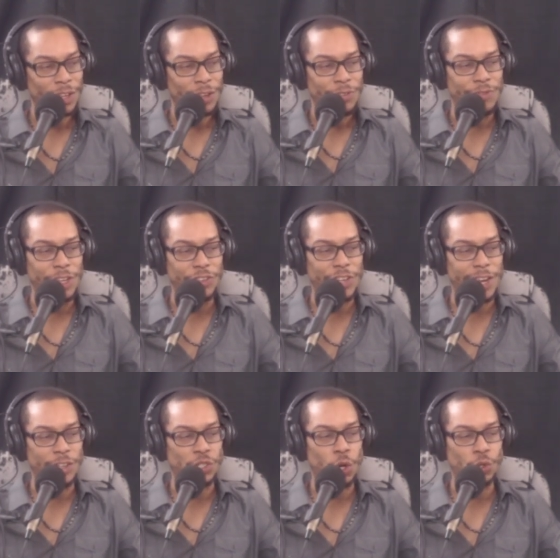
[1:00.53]
VeChain
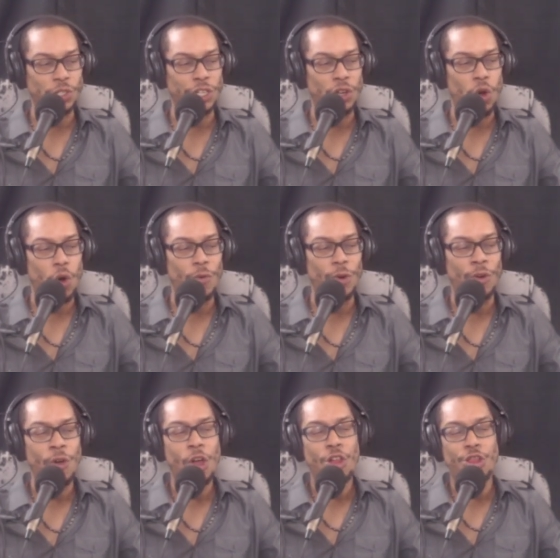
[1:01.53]
is hosting over
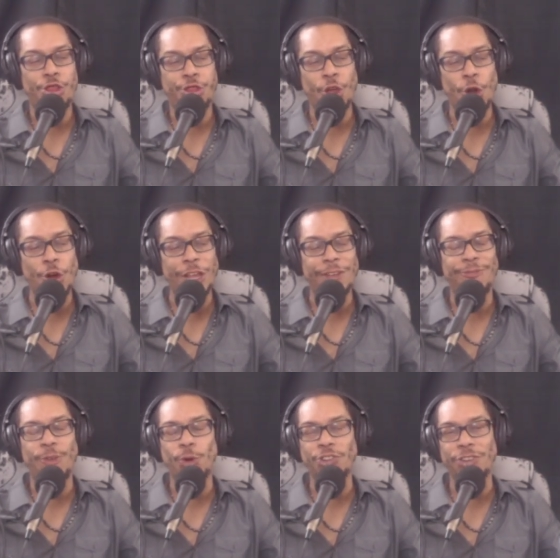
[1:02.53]
30
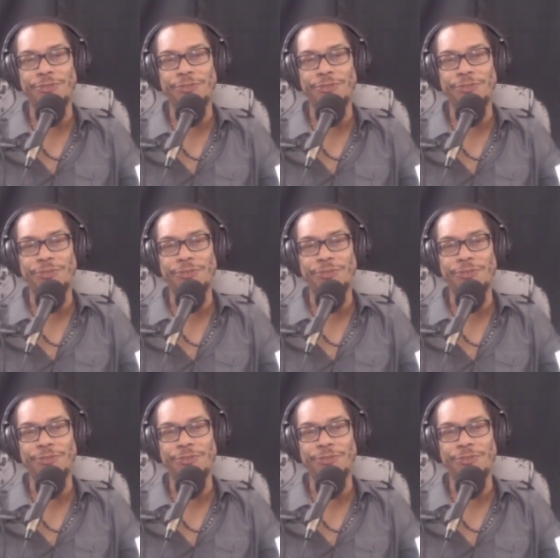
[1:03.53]
Fortune